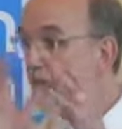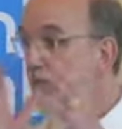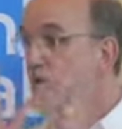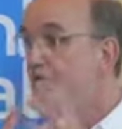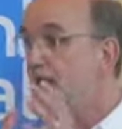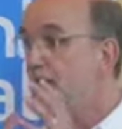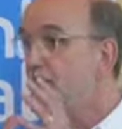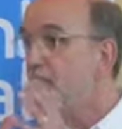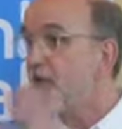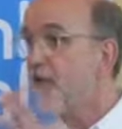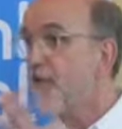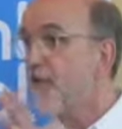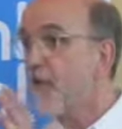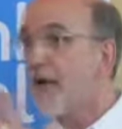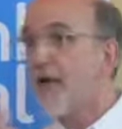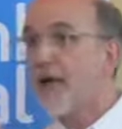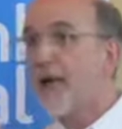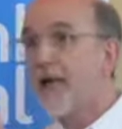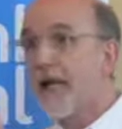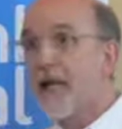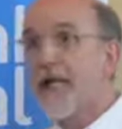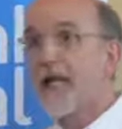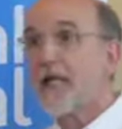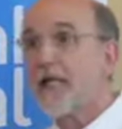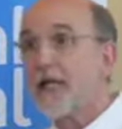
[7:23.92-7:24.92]
may be
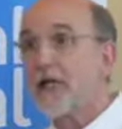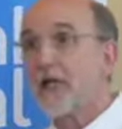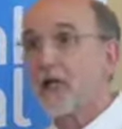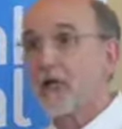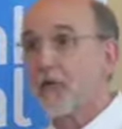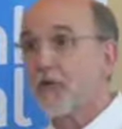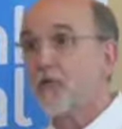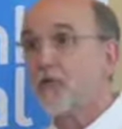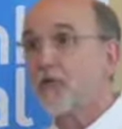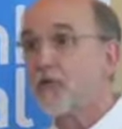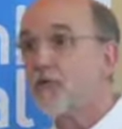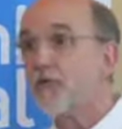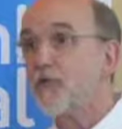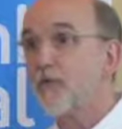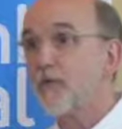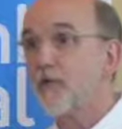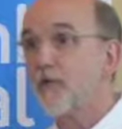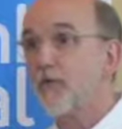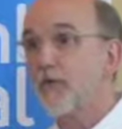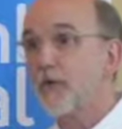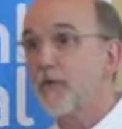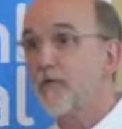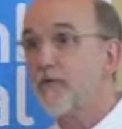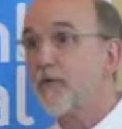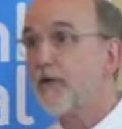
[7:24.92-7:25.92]
well alien to
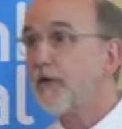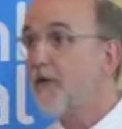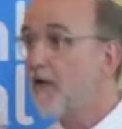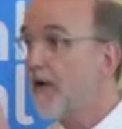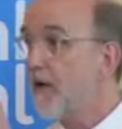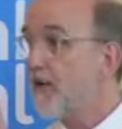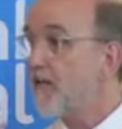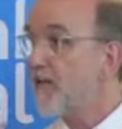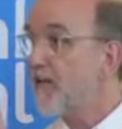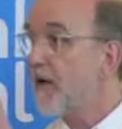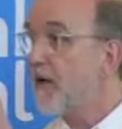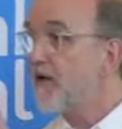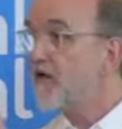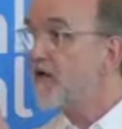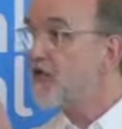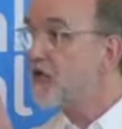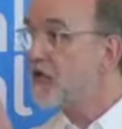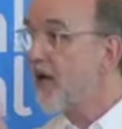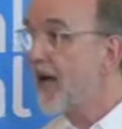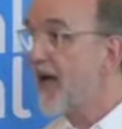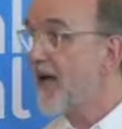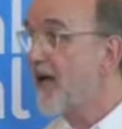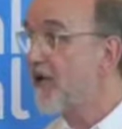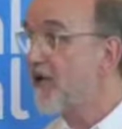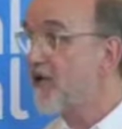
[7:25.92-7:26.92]
them and
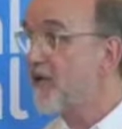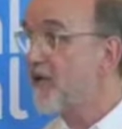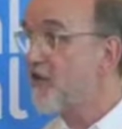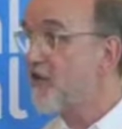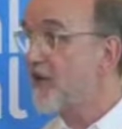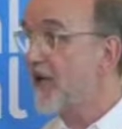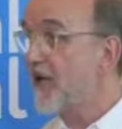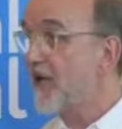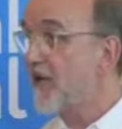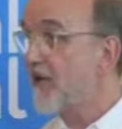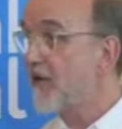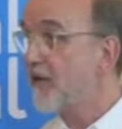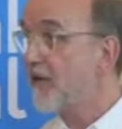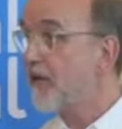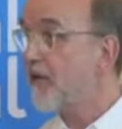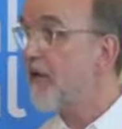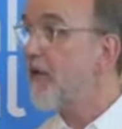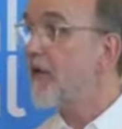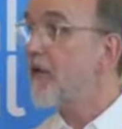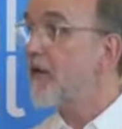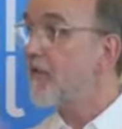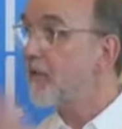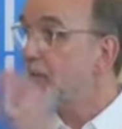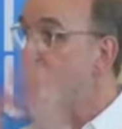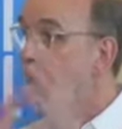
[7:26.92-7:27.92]
challenging,
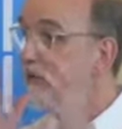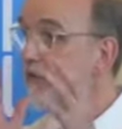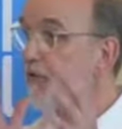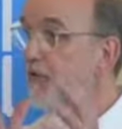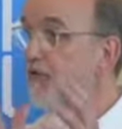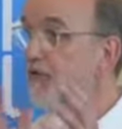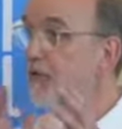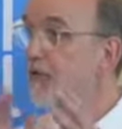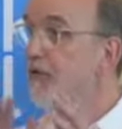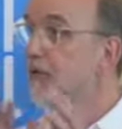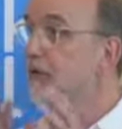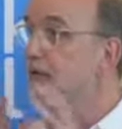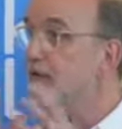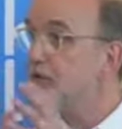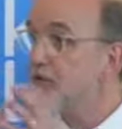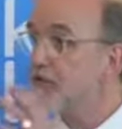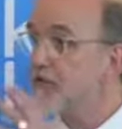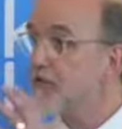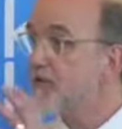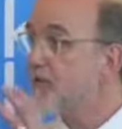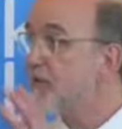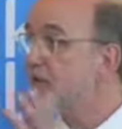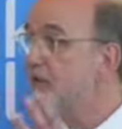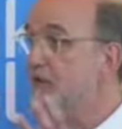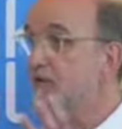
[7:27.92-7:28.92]
but also because
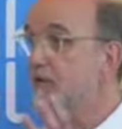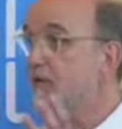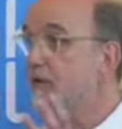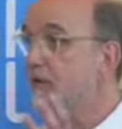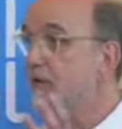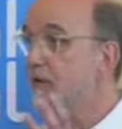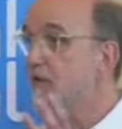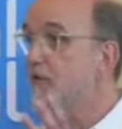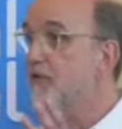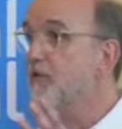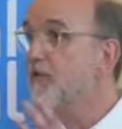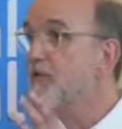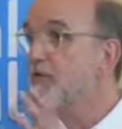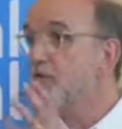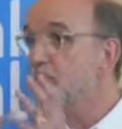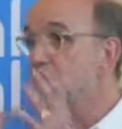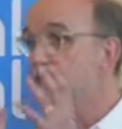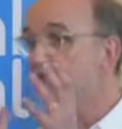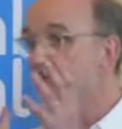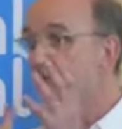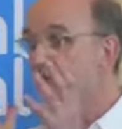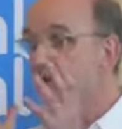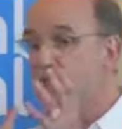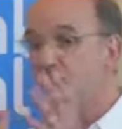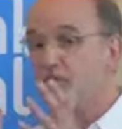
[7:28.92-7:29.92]
there's a
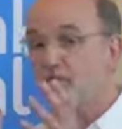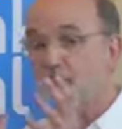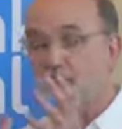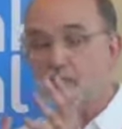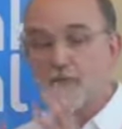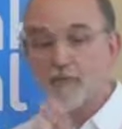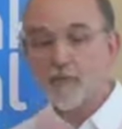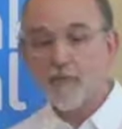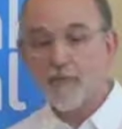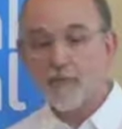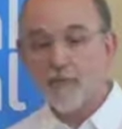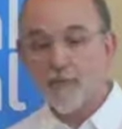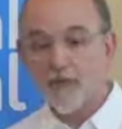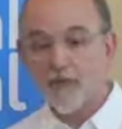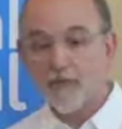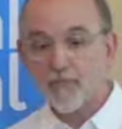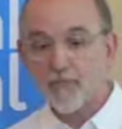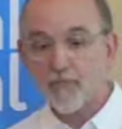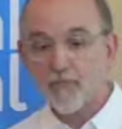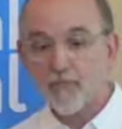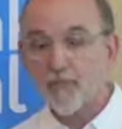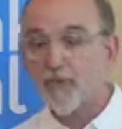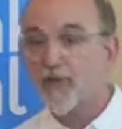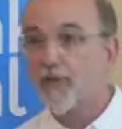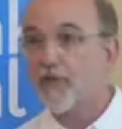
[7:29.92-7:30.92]
sufficient number of
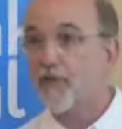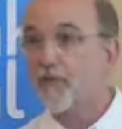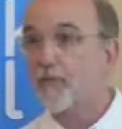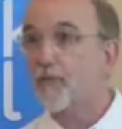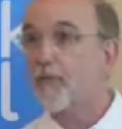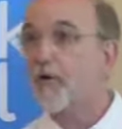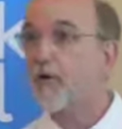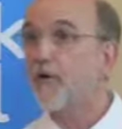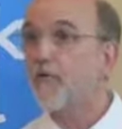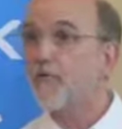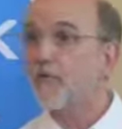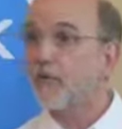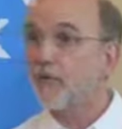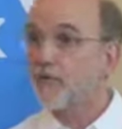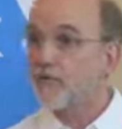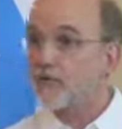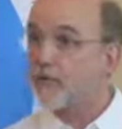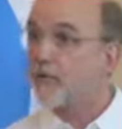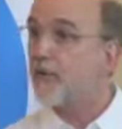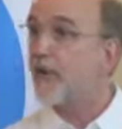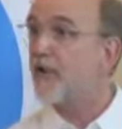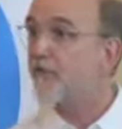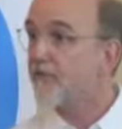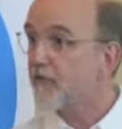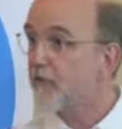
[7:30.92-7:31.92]
people within the workforce
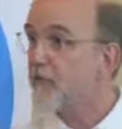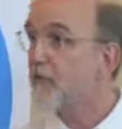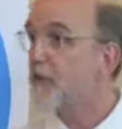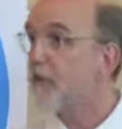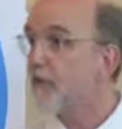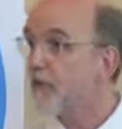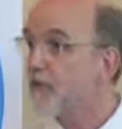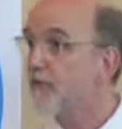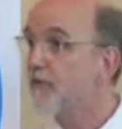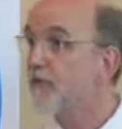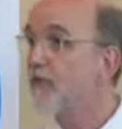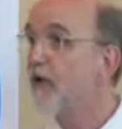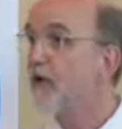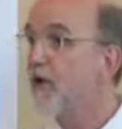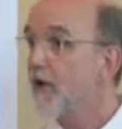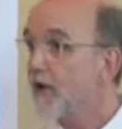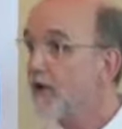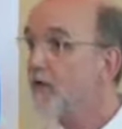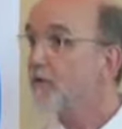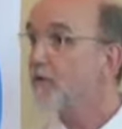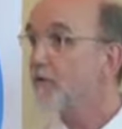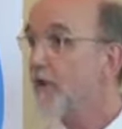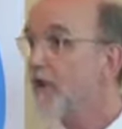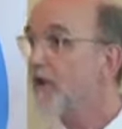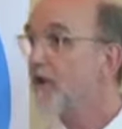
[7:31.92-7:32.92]
who have their own
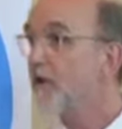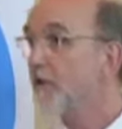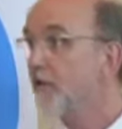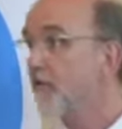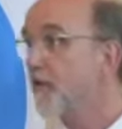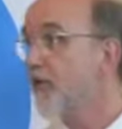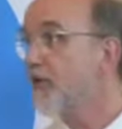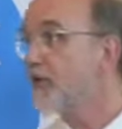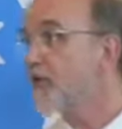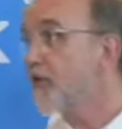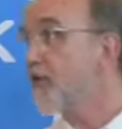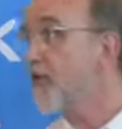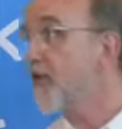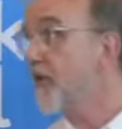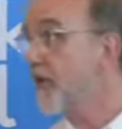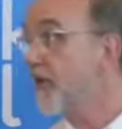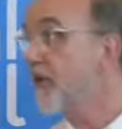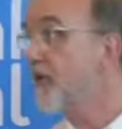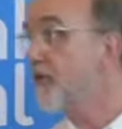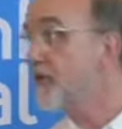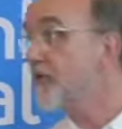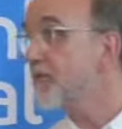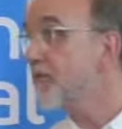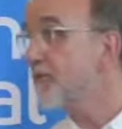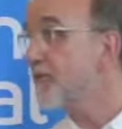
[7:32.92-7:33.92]
recovery
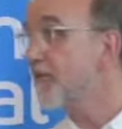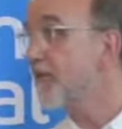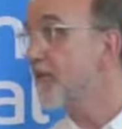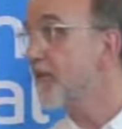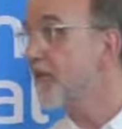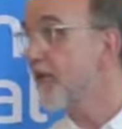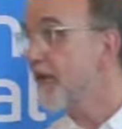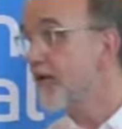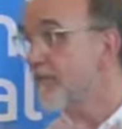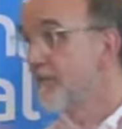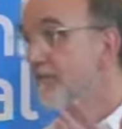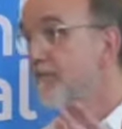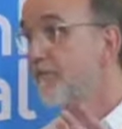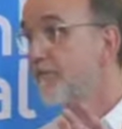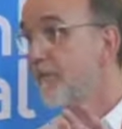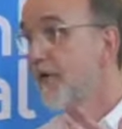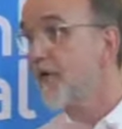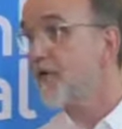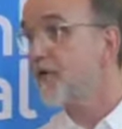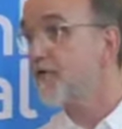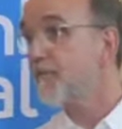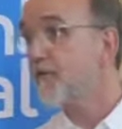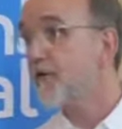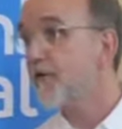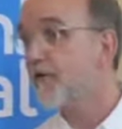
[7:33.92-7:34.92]
journeys. They
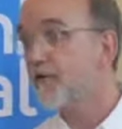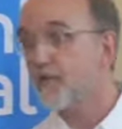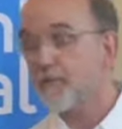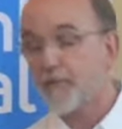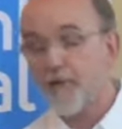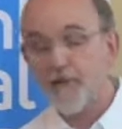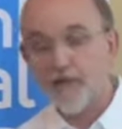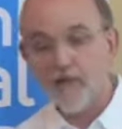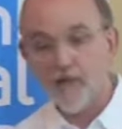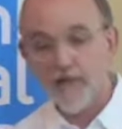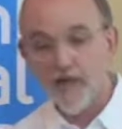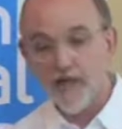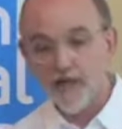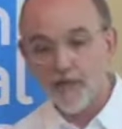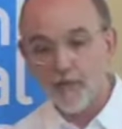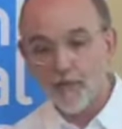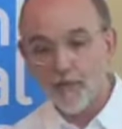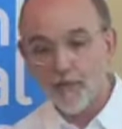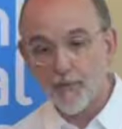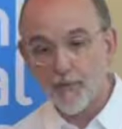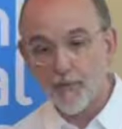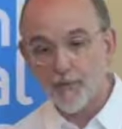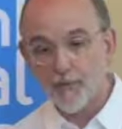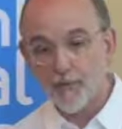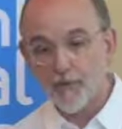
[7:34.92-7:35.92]
experience mental health
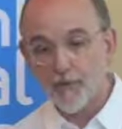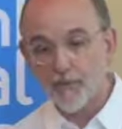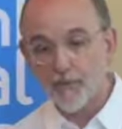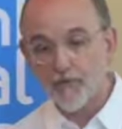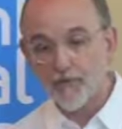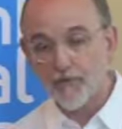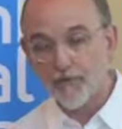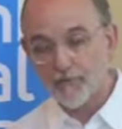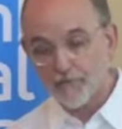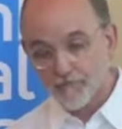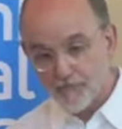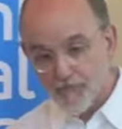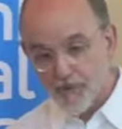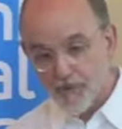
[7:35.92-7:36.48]
problems